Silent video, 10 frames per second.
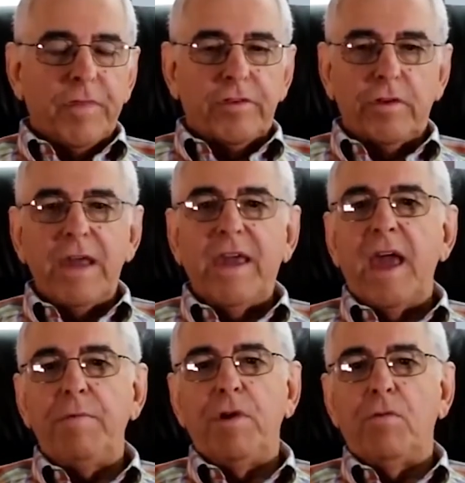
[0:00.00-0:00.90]
So I
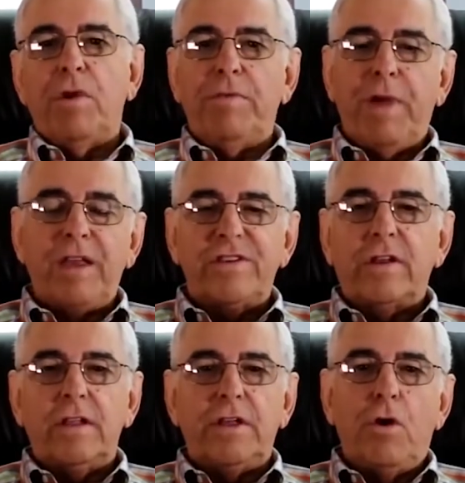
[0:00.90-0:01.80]
came here with
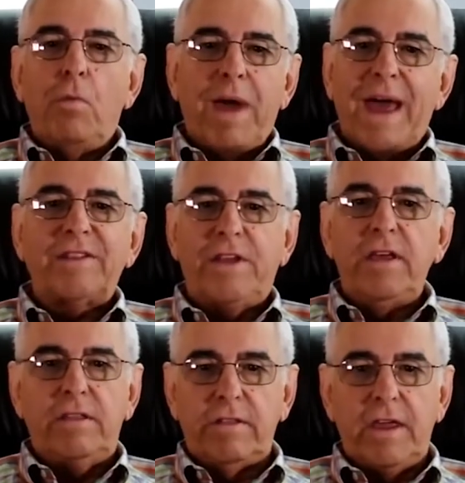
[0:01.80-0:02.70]
basically no back
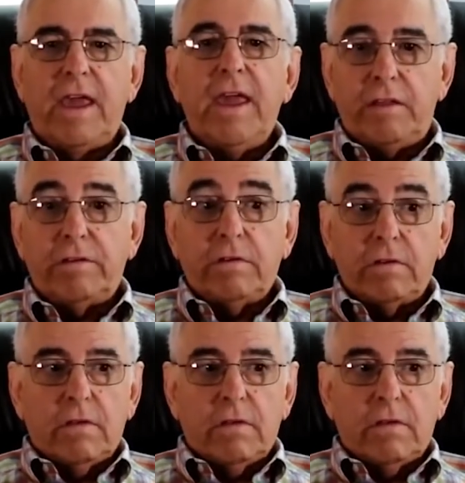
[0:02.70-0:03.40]
teeth to eat.